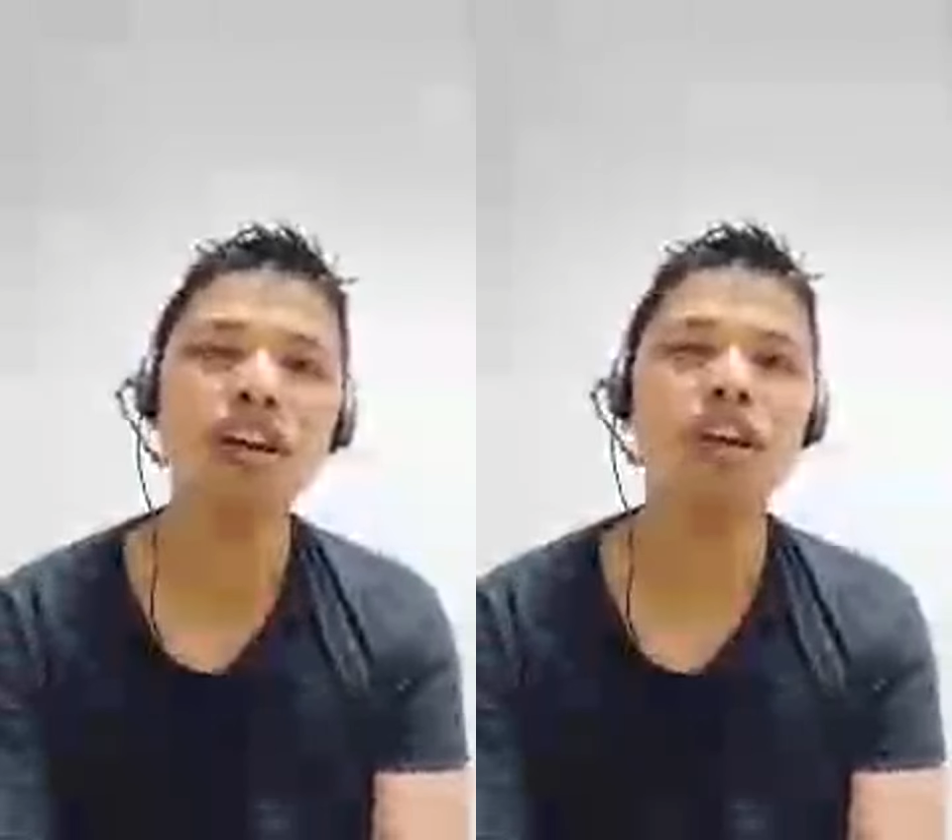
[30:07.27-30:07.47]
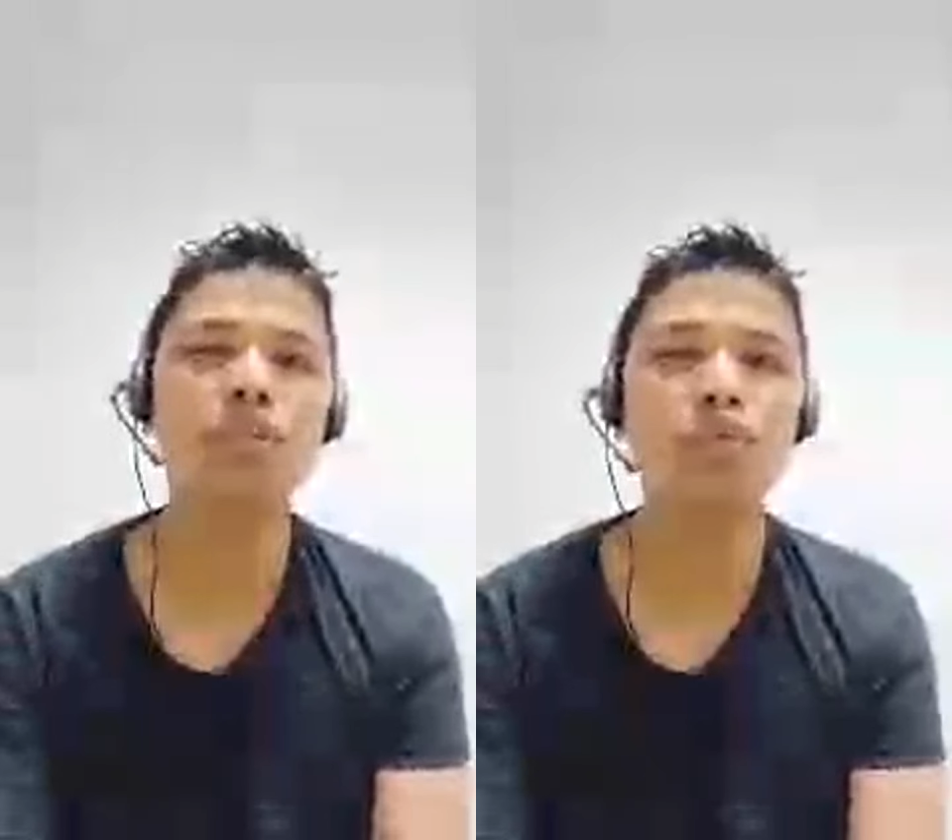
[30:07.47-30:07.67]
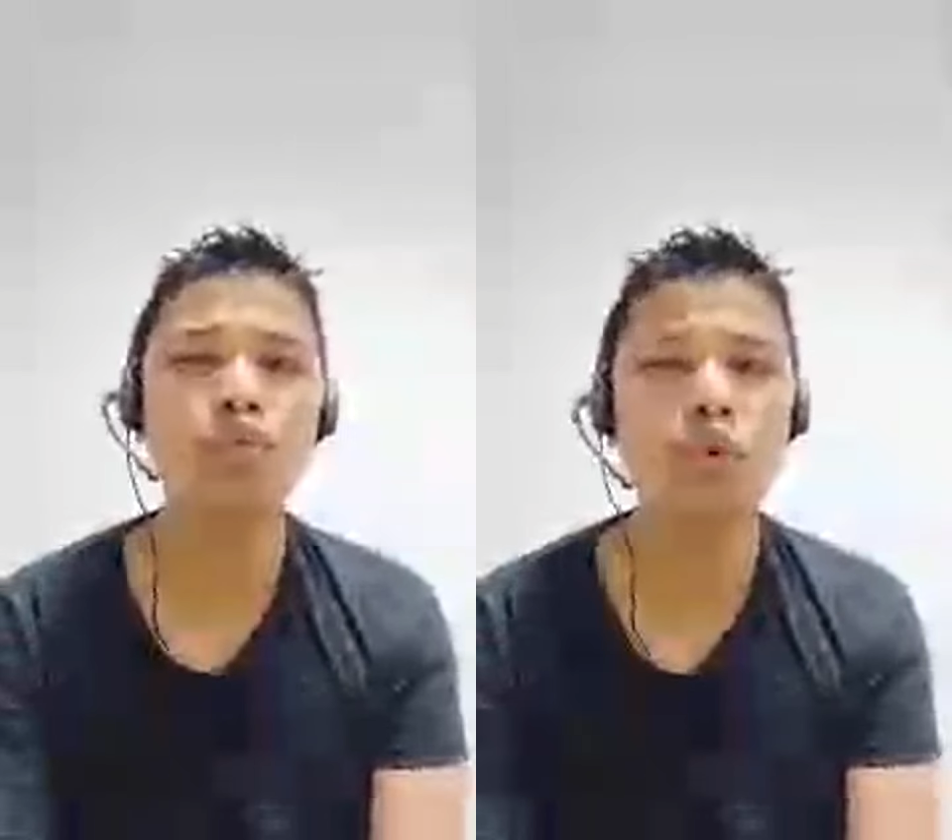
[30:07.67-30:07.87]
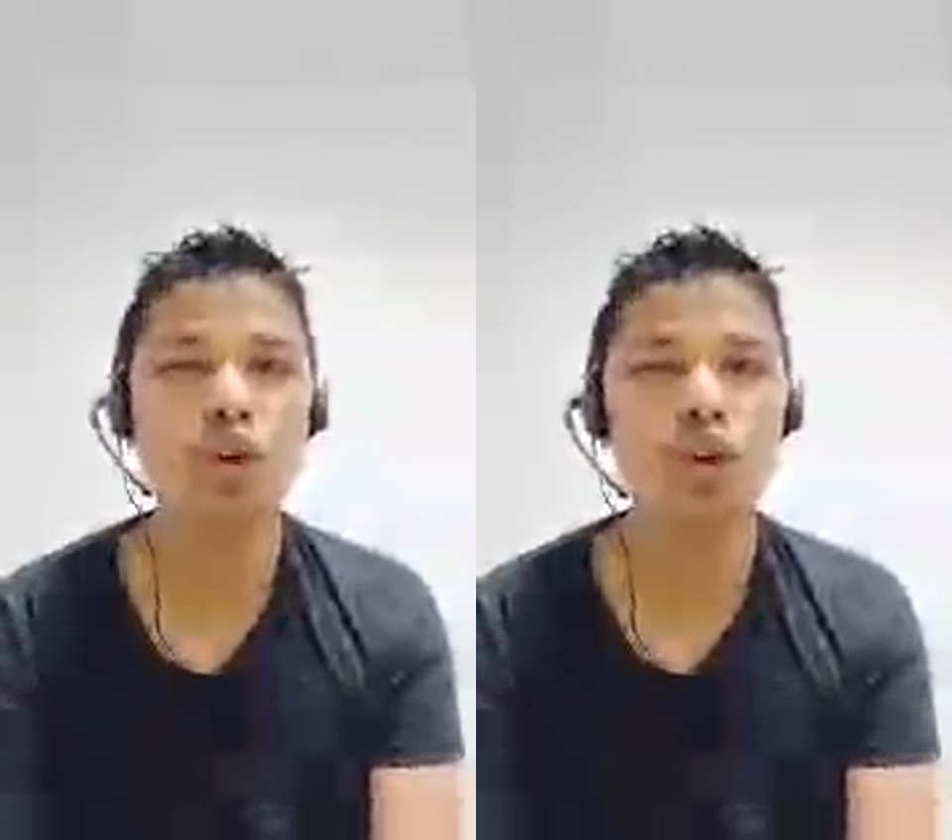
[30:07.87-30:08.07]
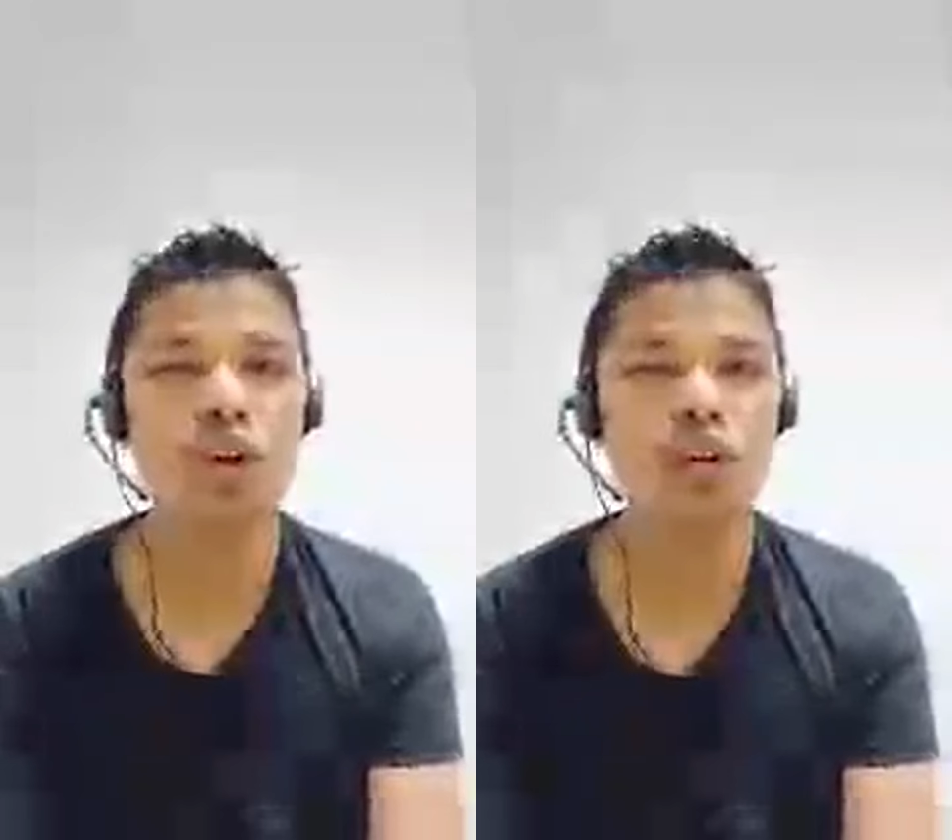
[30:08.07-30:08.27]
like 2
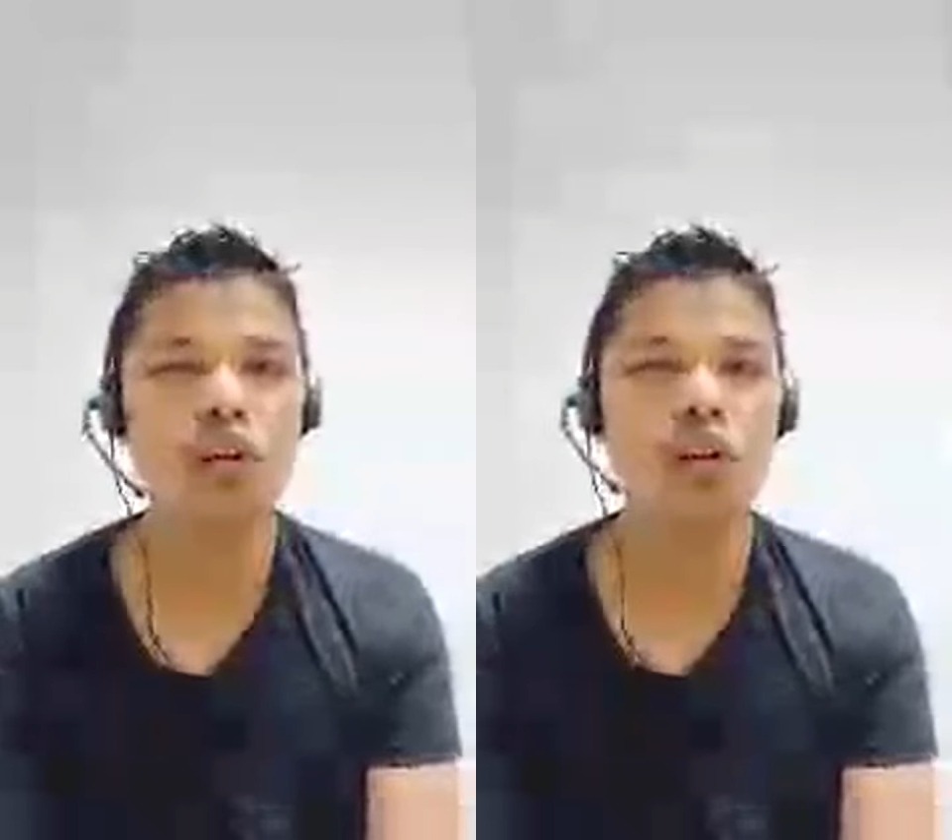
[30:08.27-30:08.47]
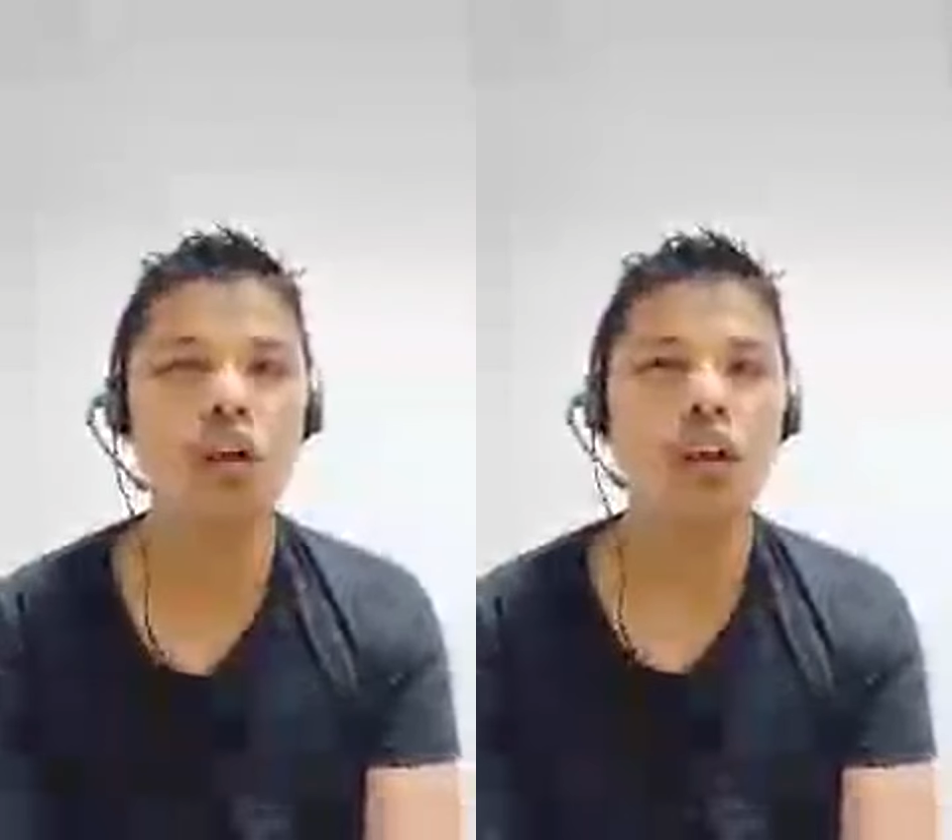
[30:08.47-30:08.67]
o'clock,